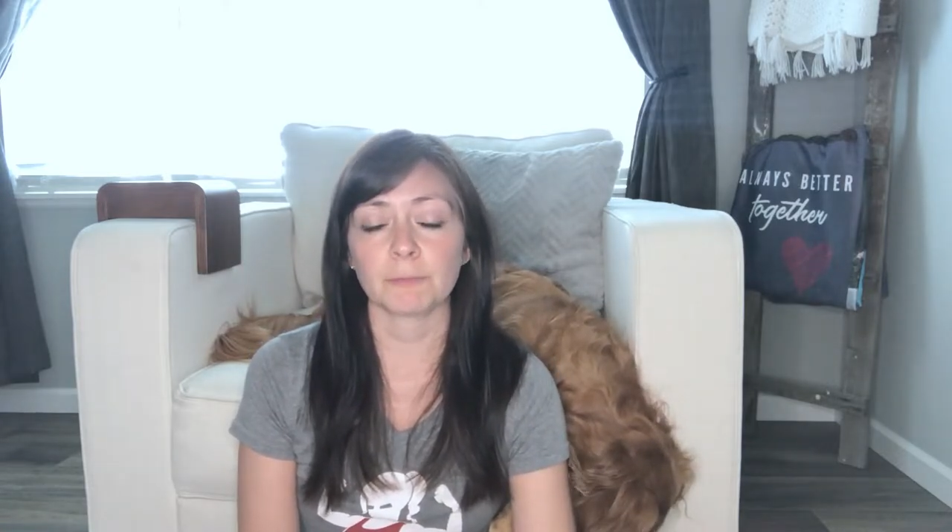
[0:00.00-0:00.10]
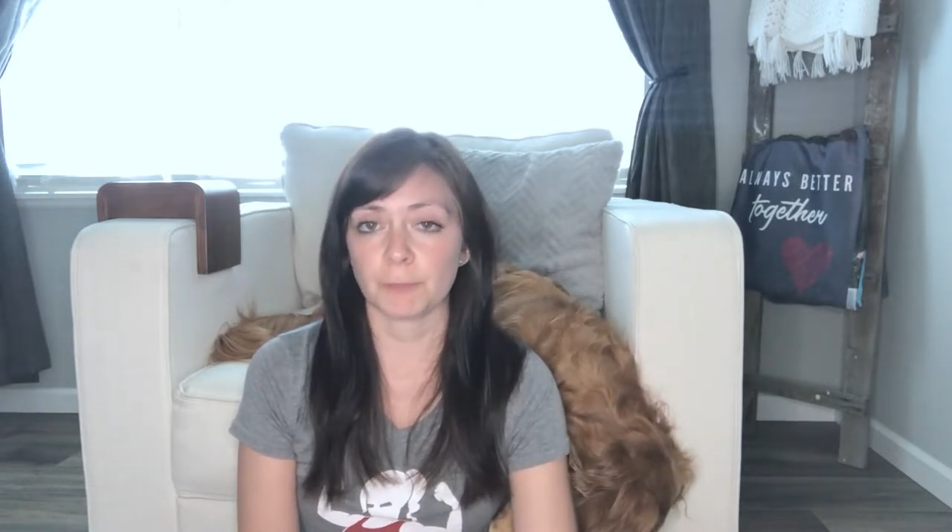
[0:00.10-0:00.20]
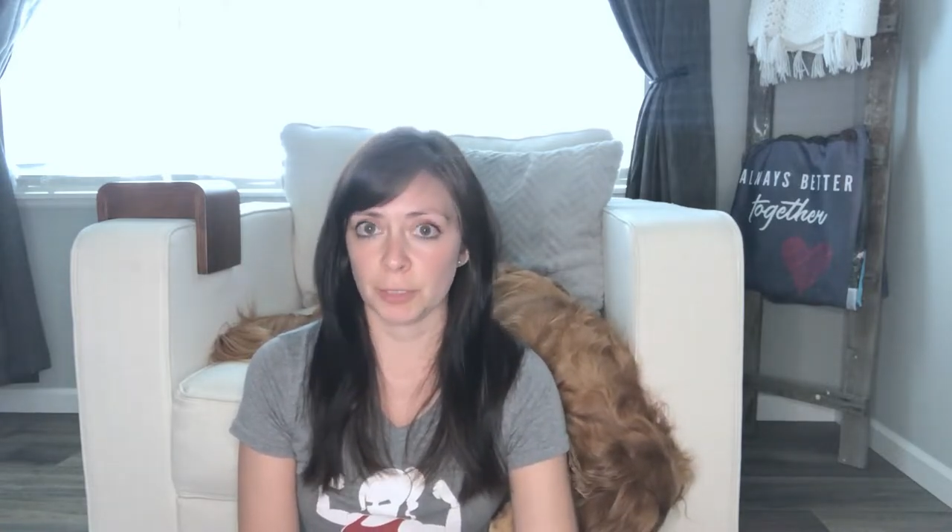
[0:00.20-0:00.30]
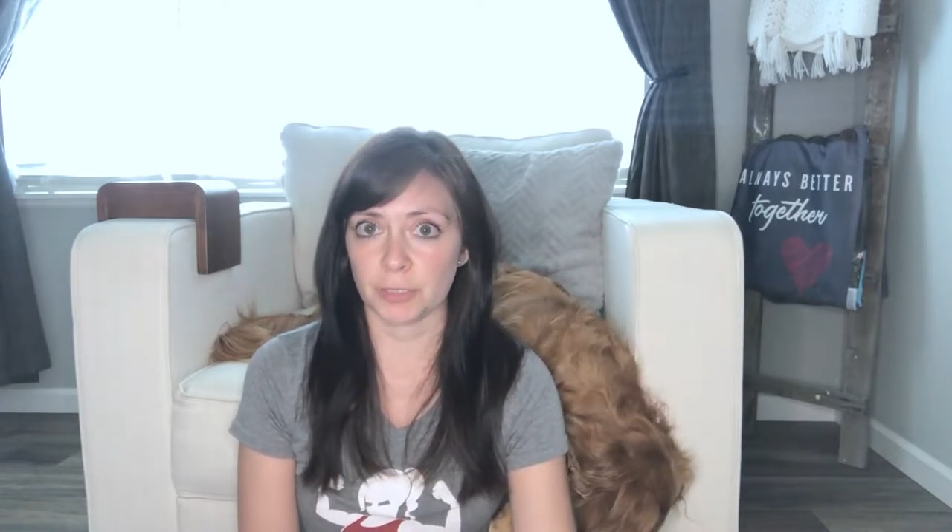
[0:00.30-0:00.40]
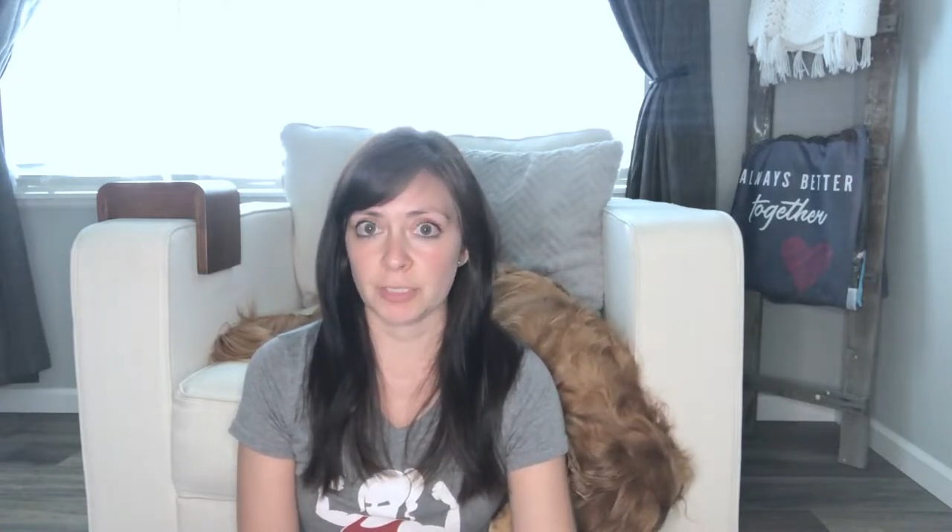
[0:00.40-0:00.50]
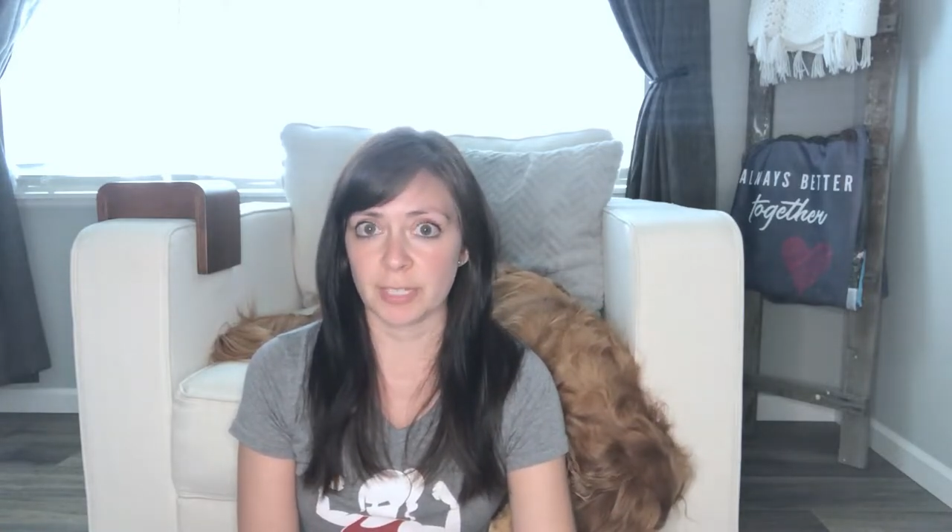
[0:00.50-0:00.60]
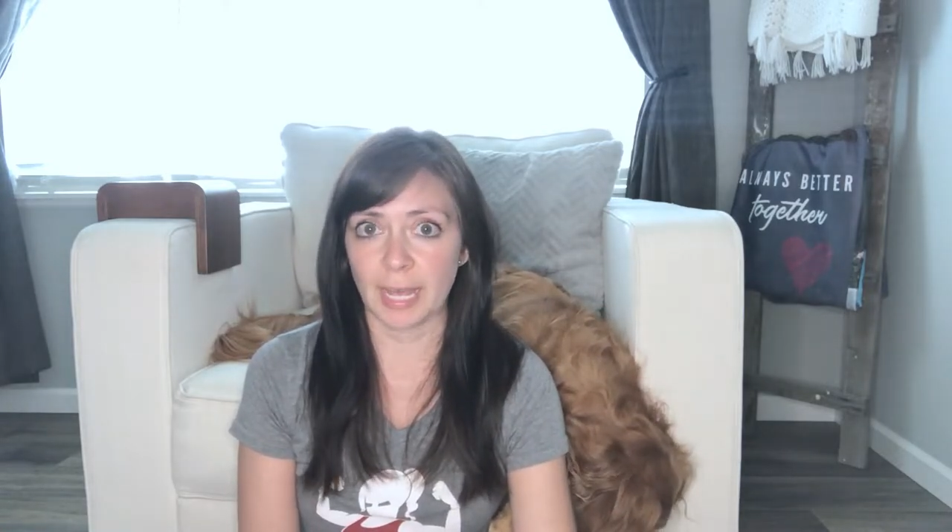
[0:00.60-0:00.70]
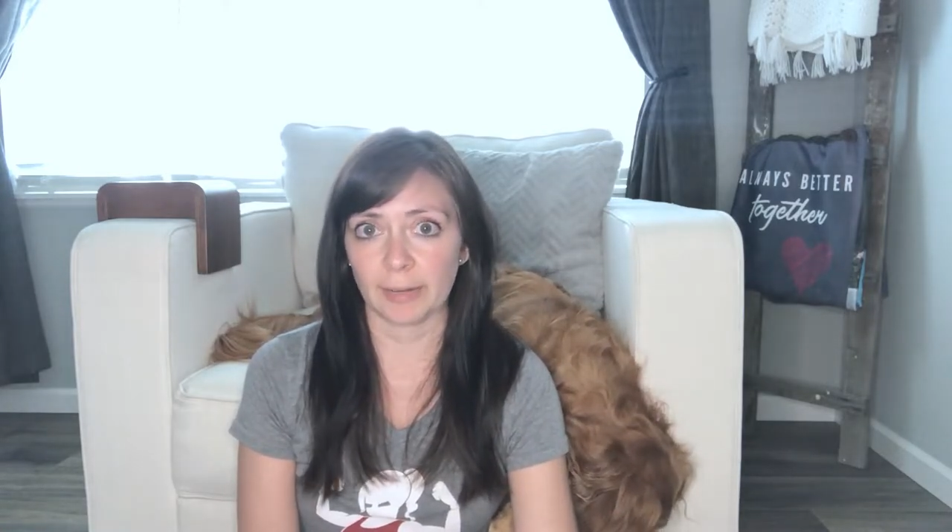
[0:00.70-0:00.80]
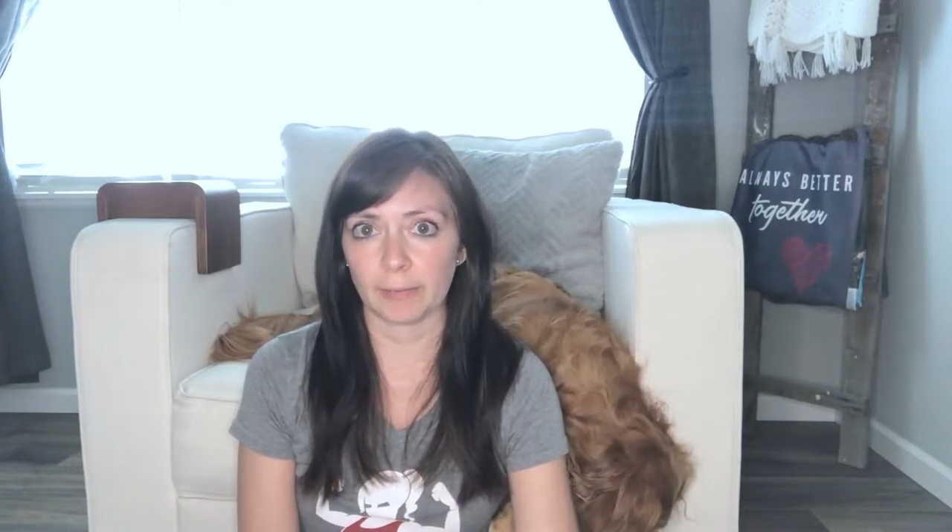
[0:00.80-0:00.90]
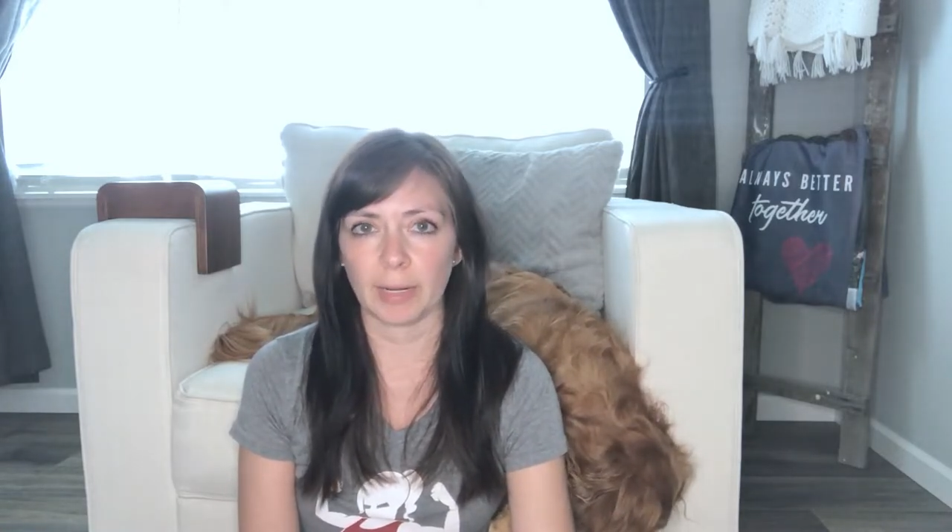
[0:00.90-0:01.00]
first
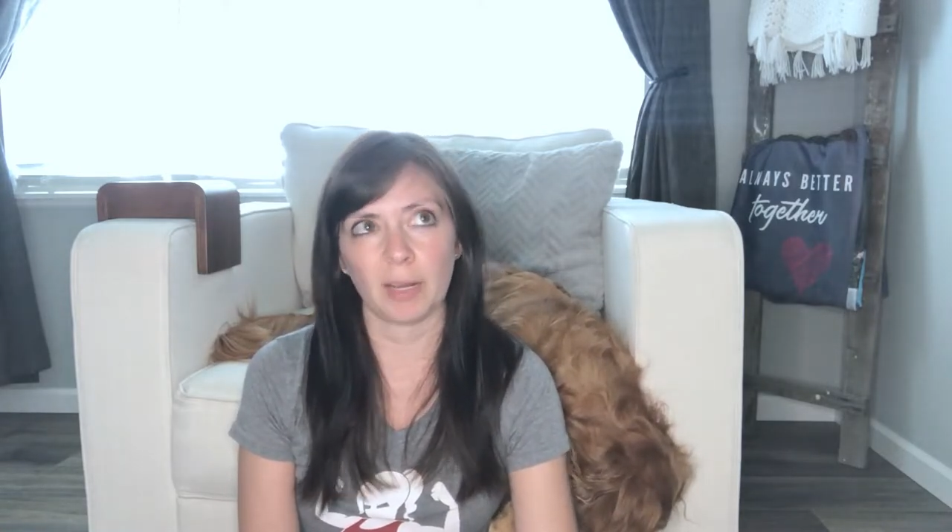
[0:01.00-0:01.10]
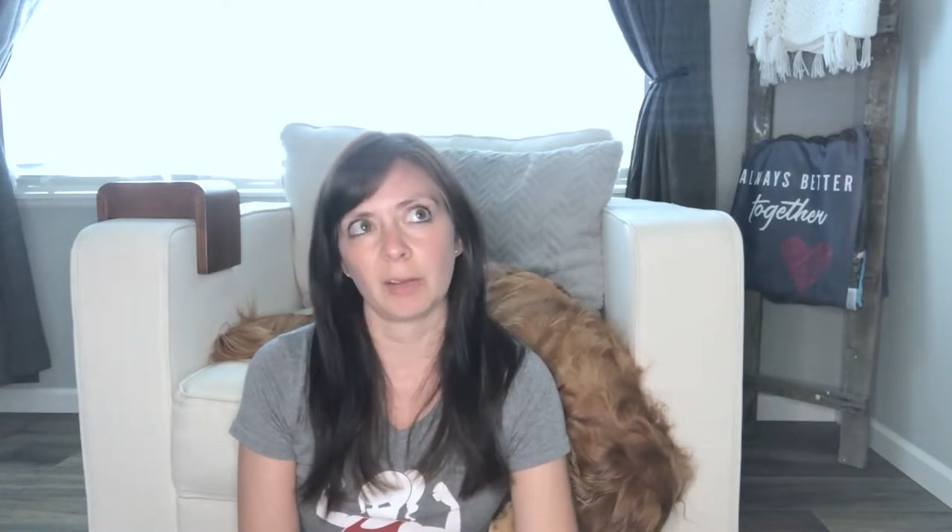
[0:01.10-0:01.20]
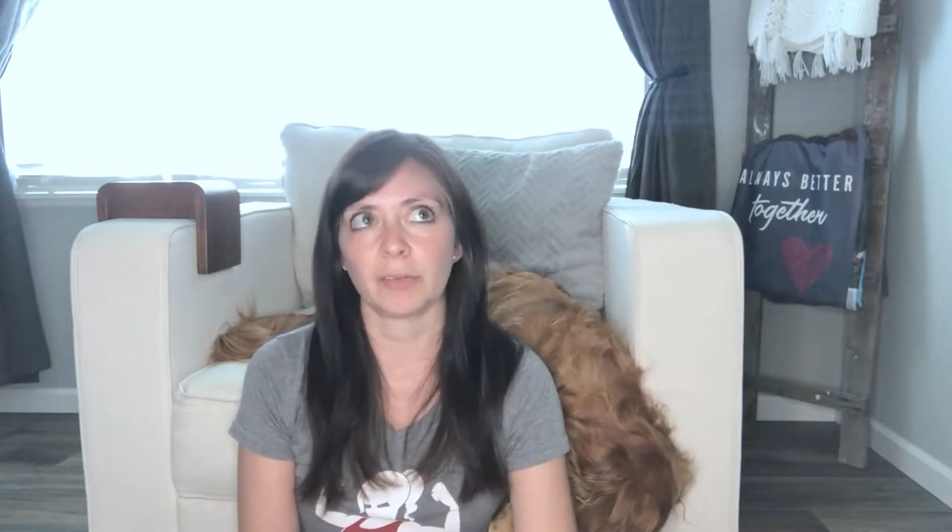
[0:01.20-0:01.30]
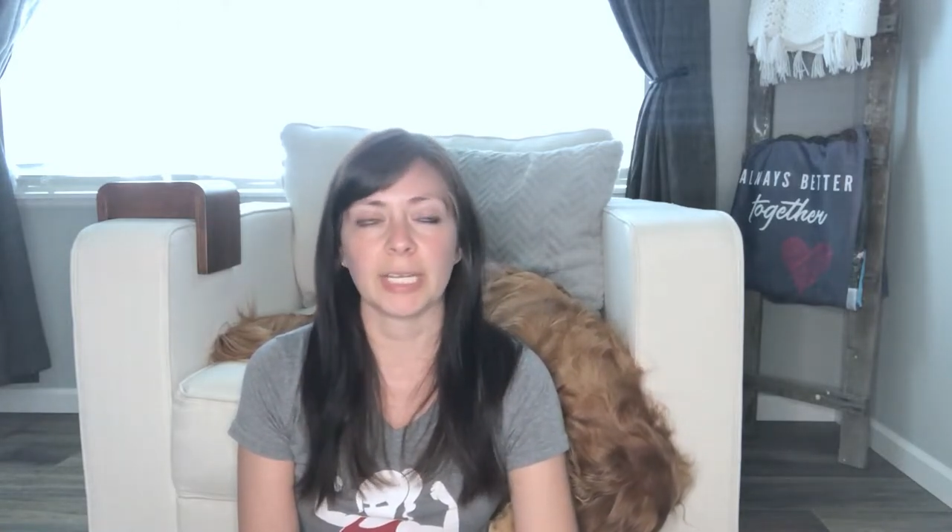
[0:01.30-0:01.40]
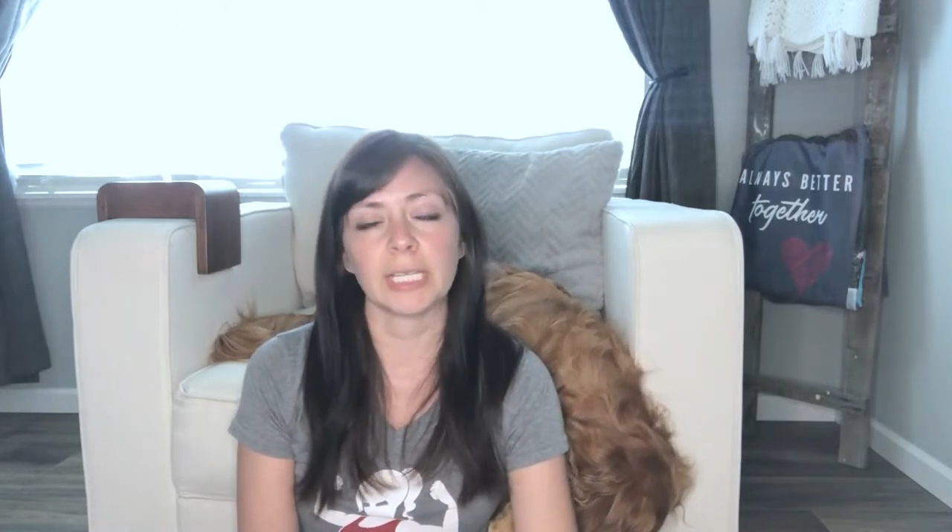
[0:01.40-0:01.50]
at around